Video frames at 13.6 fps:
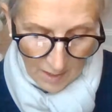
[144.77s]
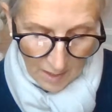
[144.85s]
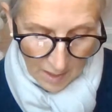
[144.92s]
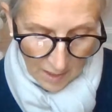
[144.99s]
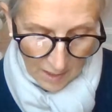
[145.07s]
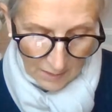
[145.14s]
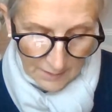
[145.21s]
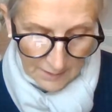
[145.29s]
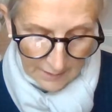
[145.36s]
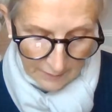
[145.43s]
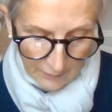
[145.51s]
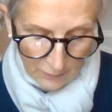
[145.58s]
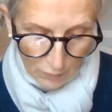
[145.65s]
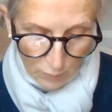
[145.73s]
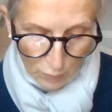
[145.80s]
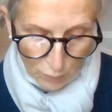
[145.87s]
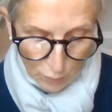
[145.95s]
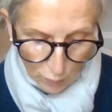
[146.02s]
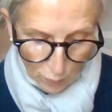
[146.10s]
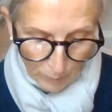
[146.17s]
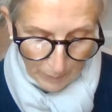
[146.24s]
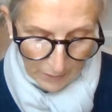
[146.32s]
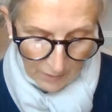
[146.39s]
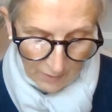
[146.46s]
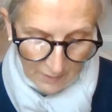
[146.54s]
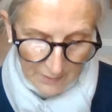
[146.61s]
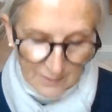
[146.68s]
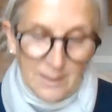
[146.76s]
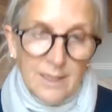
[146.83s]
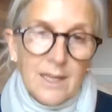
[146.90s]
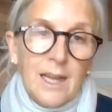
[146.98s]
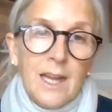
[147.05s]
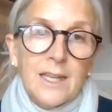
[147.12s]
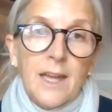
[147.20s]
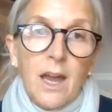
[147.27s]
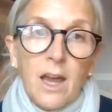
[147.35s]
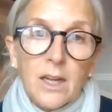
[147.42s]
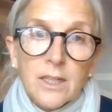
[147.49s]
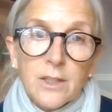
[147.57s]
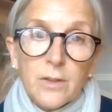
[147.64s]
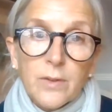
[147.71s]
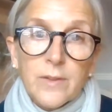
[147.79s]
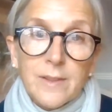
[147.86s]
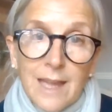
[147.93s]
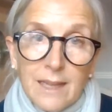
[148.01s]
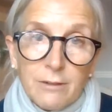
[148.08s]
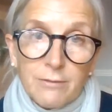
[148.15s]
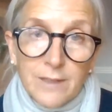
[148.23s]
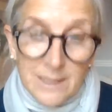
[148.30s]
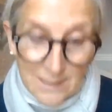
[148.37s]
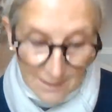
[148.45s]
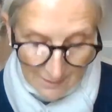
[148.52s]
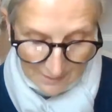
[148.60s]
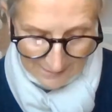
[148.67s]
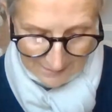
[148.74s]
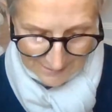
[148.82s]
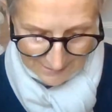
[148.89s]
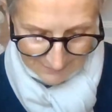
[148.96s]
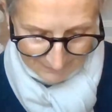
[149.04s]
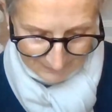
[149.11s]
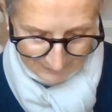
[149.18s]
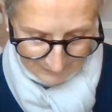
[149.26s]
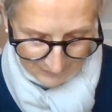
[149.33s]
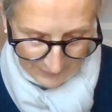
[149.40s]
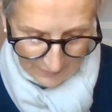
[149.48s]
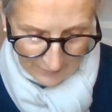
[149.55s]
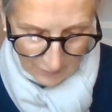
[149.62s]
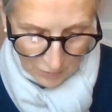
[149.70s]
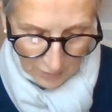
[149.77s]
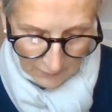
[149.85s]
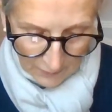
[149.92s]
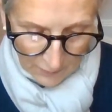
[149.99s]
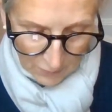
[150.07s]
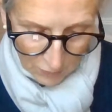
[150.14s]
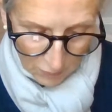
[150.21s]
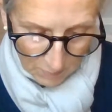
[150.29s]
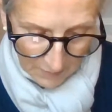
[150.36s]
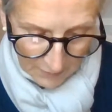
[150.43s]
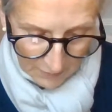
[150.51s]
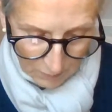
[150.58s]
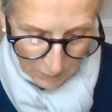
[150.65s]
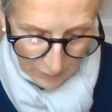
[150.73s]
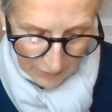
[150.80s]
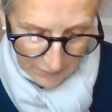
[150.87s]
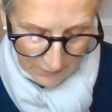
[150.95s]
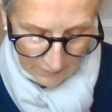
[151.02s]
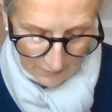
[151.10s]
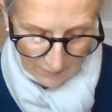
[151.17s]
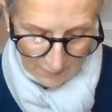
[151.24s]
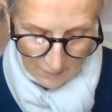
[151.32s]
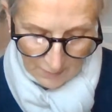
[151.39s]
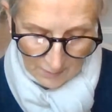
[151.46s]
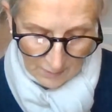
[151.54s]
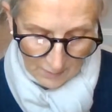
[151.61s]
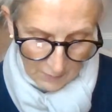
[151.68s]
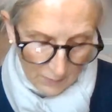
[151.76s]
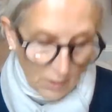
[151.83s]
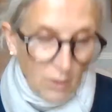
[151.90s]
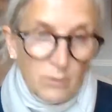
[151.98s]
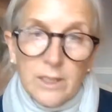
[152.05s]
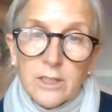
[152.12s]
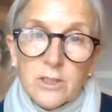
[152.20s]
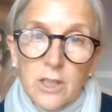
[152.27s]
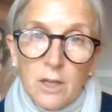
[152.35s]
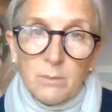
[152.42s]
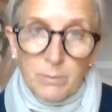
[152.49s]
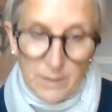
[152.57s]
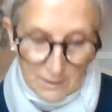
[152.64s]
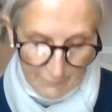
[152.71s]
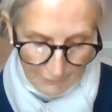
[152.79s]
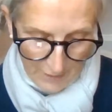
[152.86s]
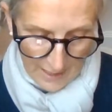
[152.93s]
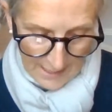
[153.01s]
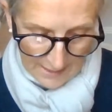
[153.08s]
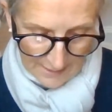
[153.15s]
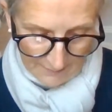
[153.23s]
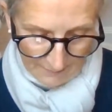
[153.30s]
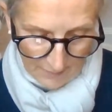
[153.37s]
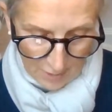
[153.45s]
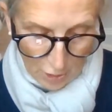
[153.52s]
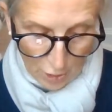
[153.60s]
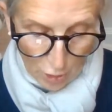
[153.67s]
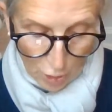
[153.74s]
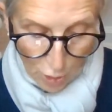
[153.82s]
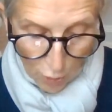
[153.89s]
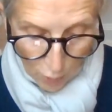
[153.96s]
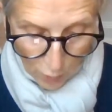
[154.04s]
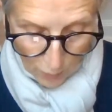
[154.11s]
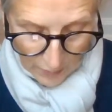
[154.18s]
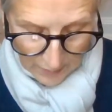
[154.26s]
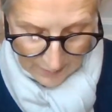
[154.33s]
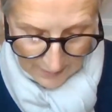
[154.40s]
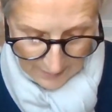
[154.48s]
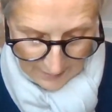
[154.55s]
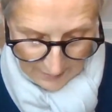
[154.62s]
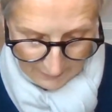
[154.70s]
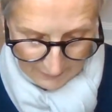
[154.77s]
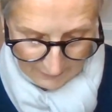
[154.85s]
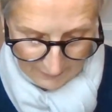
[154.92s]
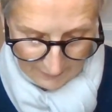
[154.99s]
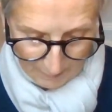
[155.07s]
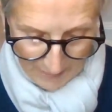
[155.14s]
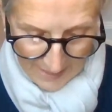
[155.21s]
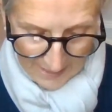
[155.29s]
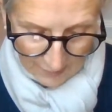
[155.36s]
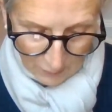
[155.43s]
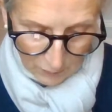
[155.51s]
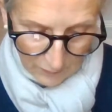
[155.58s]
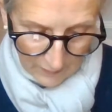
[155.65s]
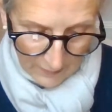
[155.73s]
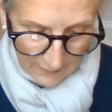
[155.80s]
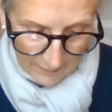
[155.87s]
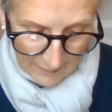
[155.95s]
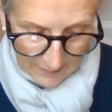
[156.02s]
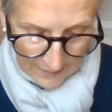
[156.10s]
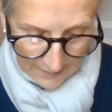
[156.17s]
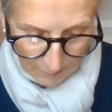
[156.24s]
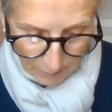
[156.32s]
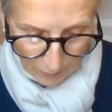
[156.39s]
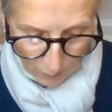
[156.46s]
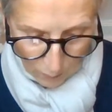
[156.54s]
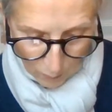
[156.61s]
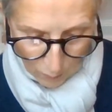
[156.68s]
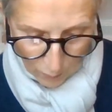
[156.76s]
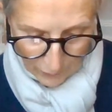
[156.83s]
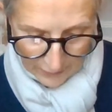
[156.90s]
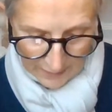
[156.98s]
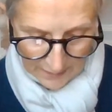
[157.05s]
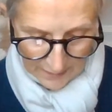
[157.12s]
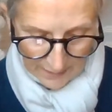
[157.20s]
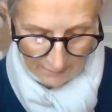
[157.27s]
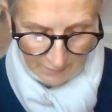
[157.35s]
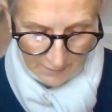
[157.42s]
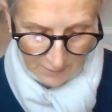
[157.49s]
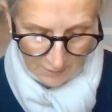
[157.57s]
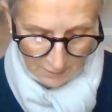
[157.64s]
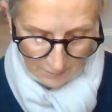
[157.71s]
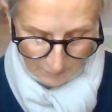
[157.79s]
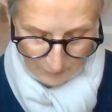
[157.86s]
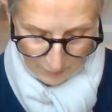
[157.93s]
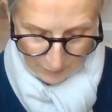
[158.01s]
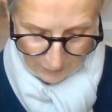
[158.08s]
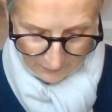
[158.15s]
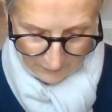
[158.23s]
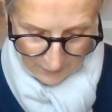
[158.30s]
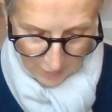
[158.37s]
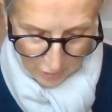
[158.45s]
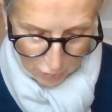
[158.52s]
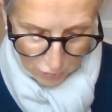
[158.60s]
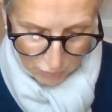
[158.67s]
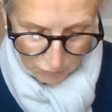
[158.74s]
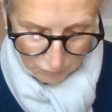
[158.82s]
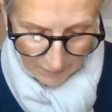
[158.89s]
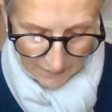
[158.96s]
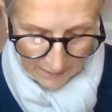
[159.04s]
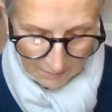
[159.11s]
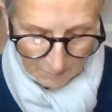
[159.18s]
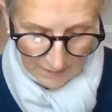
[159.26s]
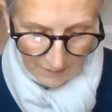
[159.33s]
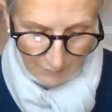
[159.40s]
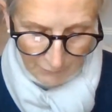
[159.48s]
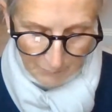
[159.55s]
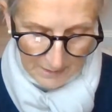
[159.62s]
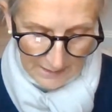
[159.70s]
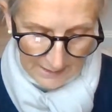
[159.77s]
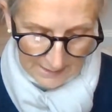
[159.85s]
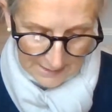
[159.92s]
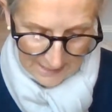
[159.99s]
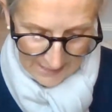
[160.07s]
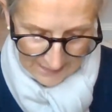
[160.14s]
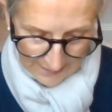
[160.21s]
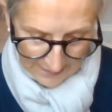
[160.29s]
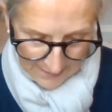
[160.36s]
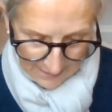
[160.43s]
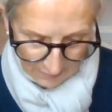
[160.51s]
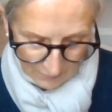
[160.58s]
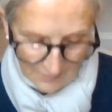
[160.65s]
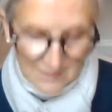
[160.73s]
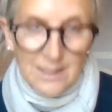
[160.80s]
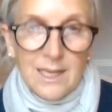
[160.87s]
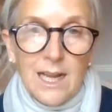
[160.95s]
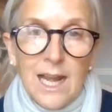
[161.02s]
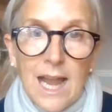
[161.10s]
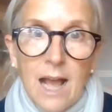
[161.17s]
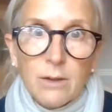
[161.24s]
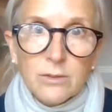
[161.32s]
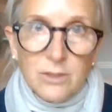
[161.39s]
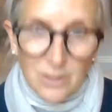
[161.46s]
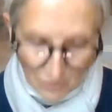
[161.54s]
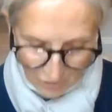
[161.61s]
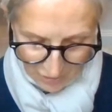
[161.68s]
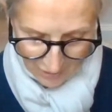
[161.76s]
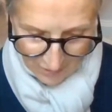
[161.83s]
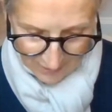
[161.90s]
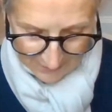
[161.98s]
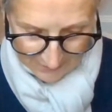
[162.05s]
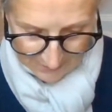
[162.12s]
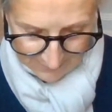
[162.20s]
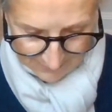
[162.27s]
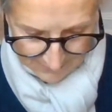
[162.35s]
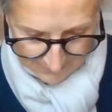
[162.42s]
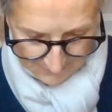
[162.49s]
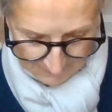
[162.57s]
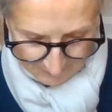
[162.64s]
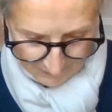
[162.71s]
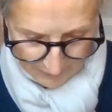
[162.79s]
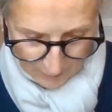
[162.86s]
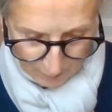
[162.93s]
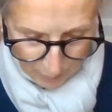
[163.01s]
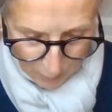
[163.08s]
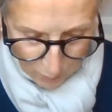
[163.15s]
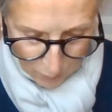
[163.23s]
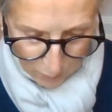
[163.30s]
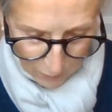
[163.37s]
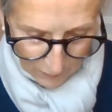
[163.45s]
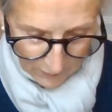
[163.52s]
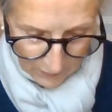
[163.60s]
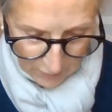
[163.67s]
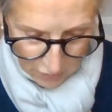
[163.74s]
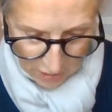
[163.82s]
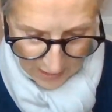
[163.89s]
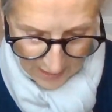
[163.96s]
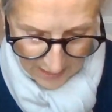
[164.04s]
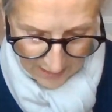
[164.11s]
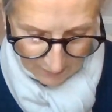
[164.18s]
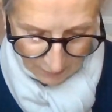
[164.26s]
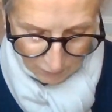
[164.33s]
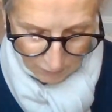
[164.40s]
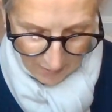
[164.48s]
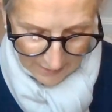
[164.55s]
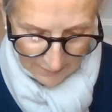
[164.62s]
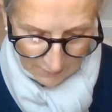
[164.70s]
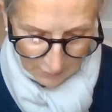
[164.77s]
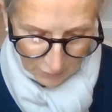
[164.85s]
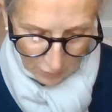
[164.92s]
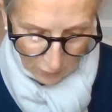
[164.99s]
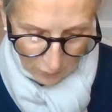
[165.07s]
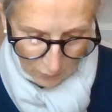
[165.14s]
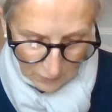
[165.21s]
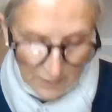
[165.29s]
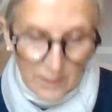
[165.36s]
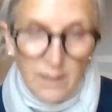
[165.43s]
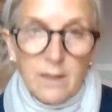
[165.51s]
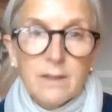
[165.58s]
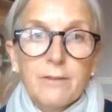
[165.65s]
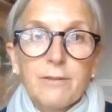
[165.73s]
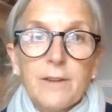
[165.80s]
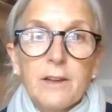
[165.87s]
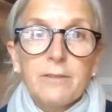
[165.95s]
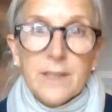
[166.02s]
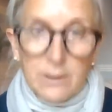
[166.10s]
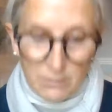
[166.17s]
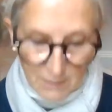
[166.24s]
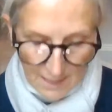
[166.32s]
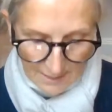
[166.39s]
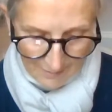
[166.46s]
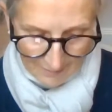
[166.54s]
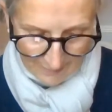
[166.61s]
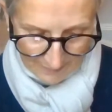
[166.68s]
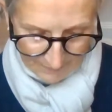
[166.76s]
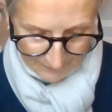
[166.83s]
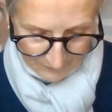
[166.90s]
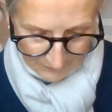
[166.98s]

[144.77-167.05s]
I'll kiss your cool bark and hug you safe and tight, just as your mother would. Only don't be afraid. Look, the spangles that sleep all the year in a dark box, dreaming of being taken out and allowed to shine. The balls, the chains, red and gold, the fluffy threads.